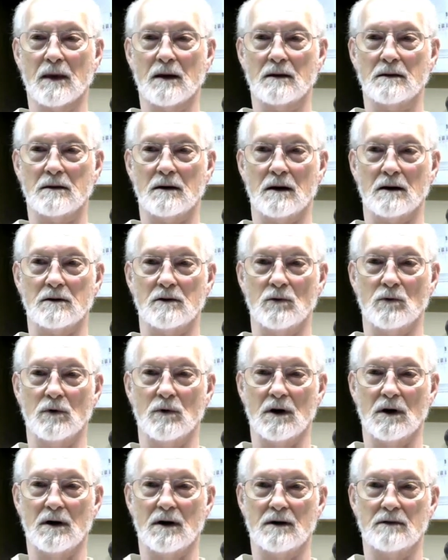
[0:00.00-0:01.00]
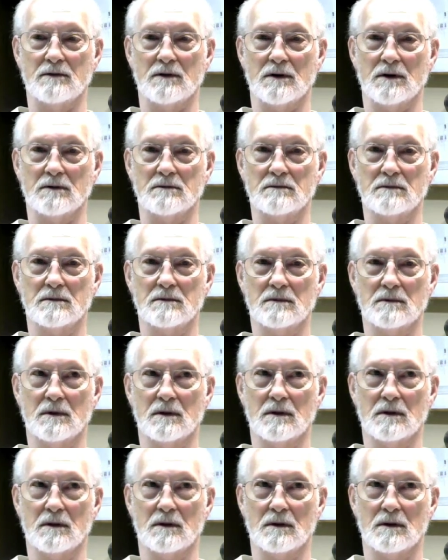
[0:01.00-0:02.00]
Now you will have a
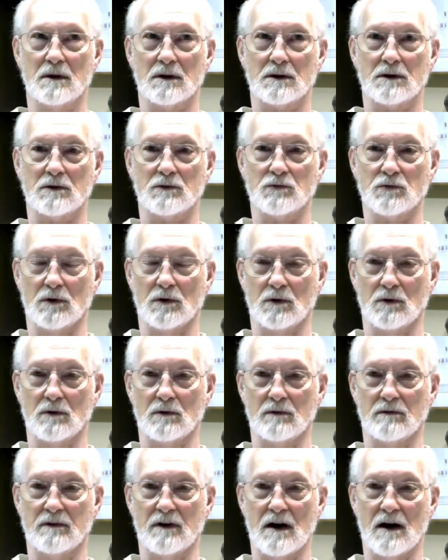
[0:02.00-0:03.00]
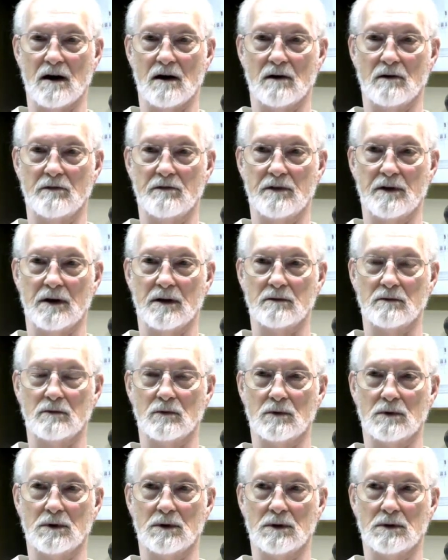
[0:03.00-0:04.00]
control valve that
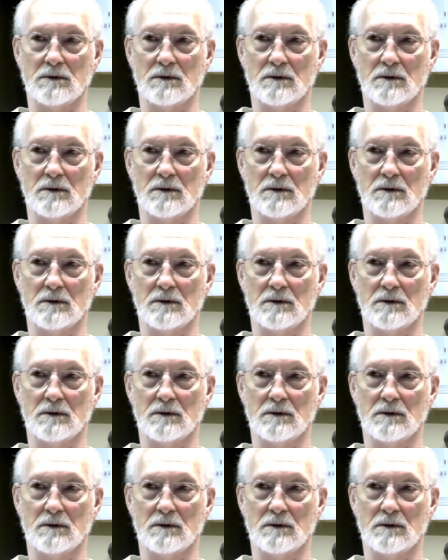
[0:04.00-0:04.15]
will